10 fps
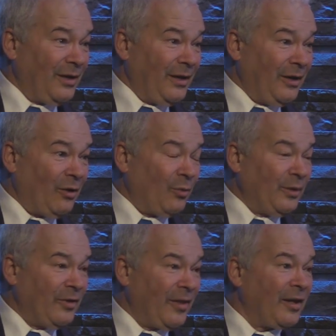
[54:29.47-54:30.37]
You know,
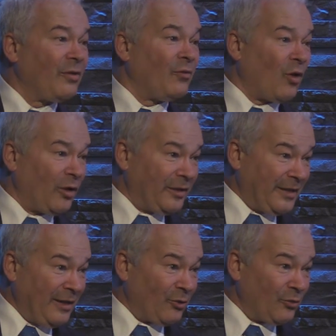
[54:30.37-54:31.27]
when you think of the
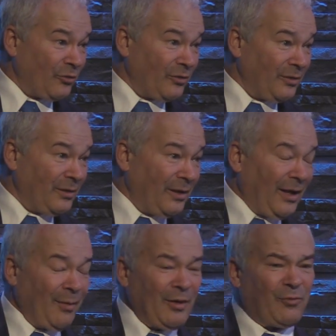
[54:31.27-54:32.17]
volunteers,
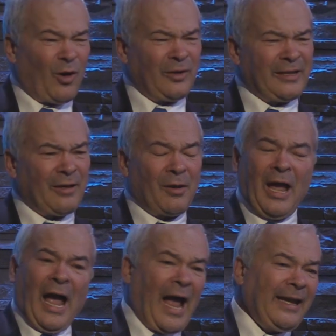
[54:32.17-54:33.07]
I mean, a volunteer,
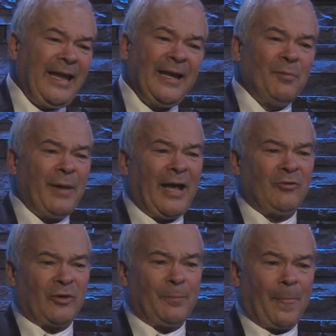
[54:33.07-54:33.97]
I can't
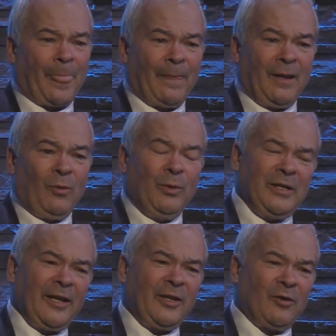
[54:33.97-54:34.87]
imagine. We'd
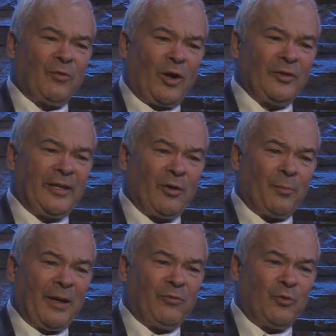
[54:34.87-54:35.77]
like you to volunteer and
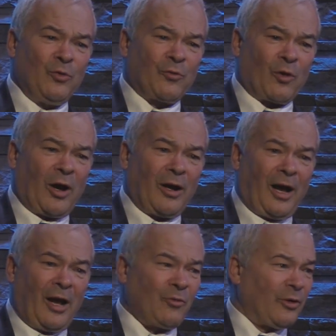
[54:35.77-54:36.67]
make food for
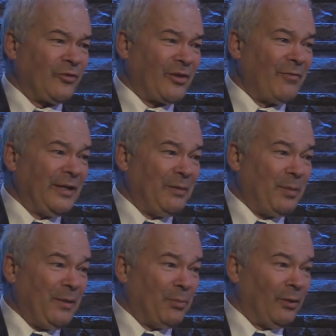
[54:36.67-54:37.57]
170
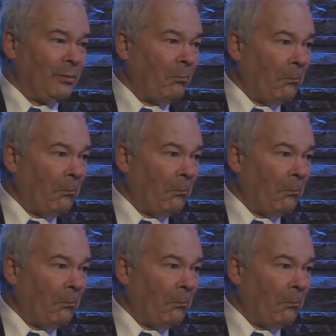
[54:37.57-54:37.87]
people.